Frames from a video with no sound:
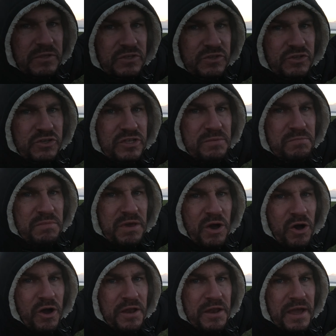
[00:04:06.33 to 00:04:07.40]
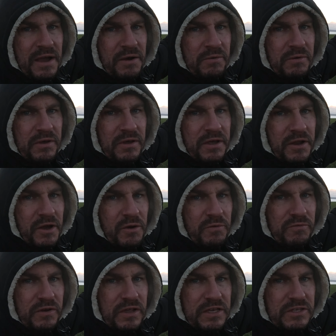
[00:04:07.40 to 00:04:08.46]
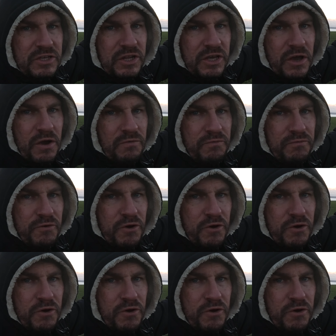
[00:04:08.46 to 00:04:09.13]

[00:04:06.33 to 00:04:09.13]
It's just in behind now and hopefully it's going to go